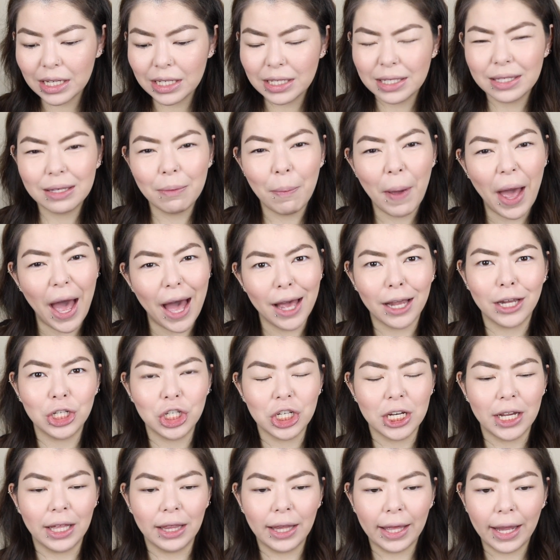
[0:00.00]
is the
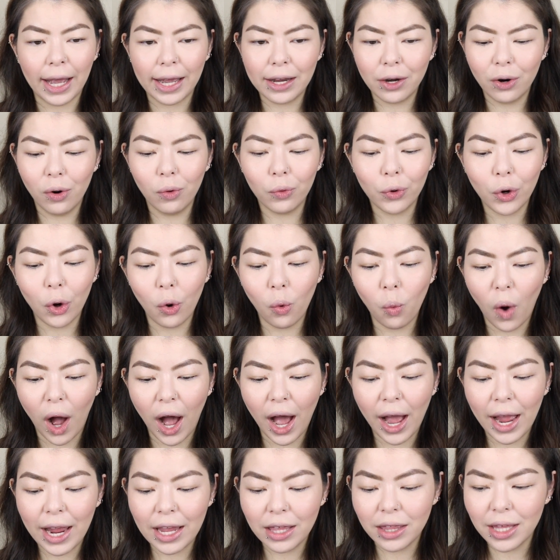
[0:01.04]
packaging. Like, I don't know
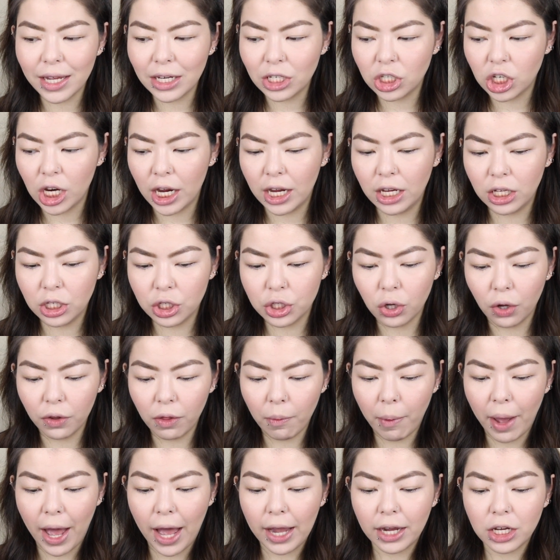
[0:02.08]
why they changed all
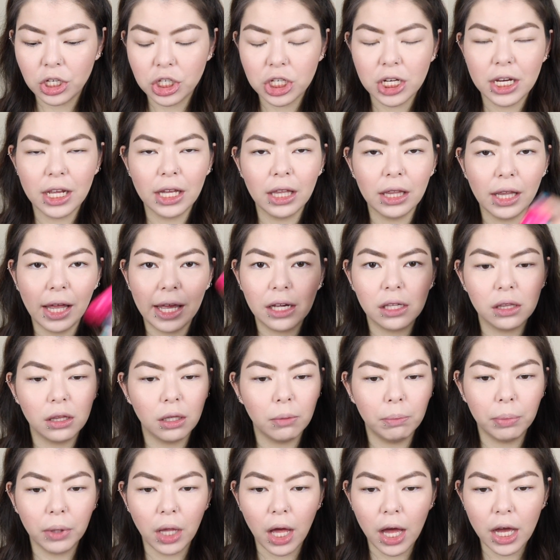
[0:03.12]
the packaging. Like,
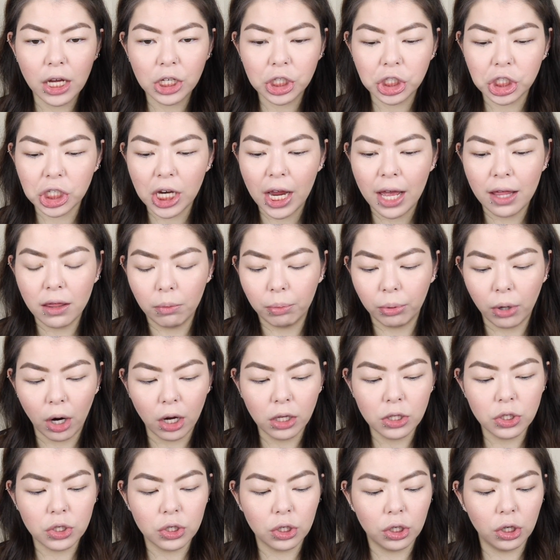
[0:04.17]
the blush and the
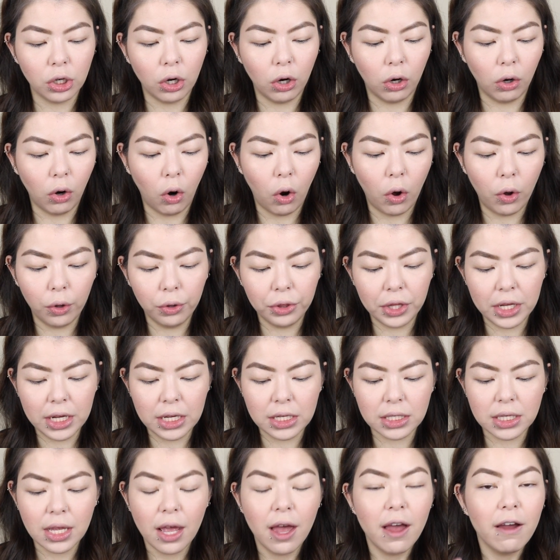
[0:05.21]
bronzer are all
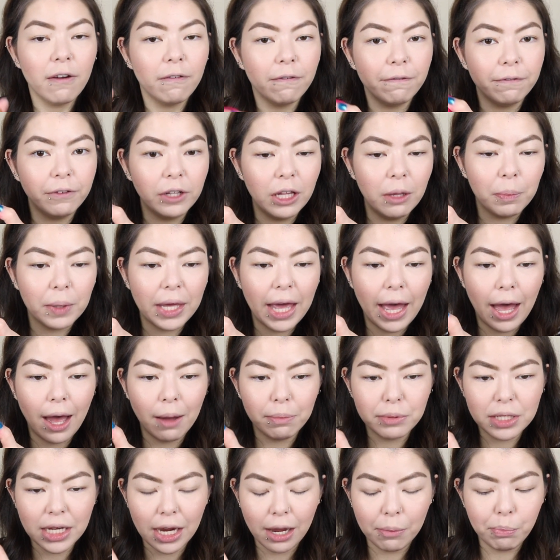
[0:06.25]
these flip
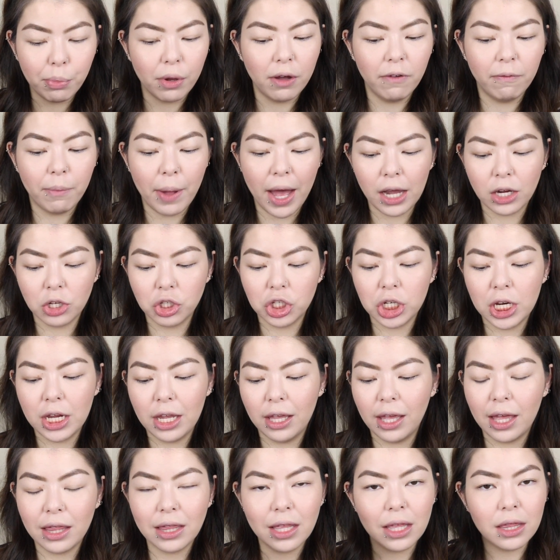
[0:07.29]
cap type of
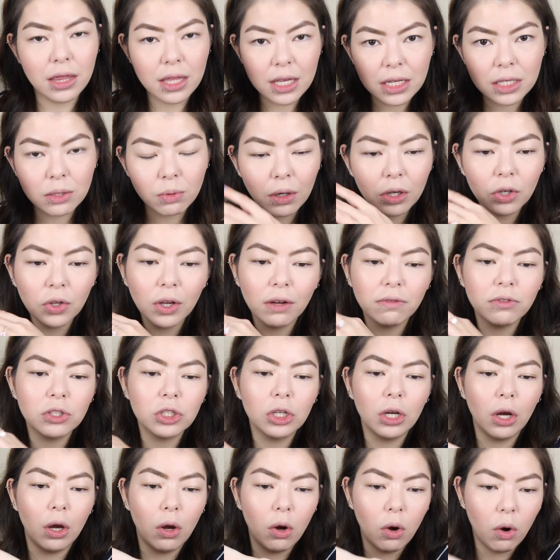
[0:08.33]
packaging. And then this one you have to
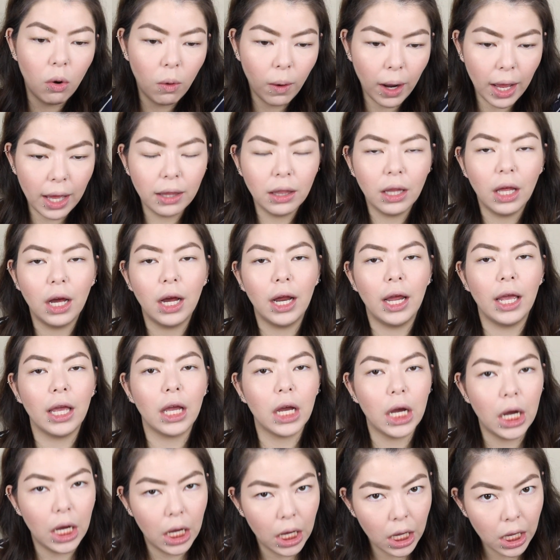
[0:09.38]
go and like,